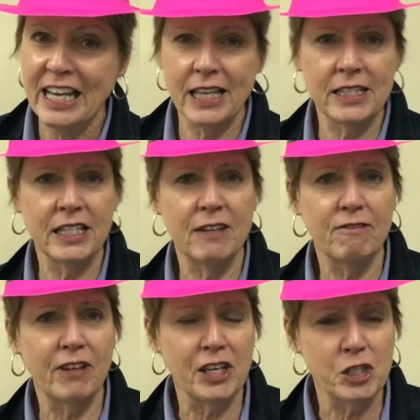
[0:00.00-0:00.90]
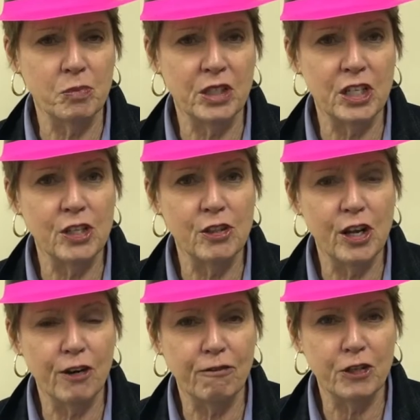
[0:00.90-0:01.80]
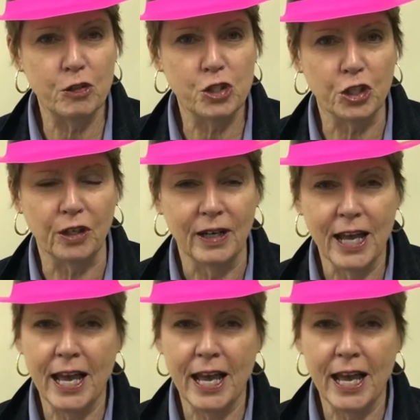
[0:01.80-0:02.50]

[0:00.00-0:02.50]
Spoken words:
is an investment in their future.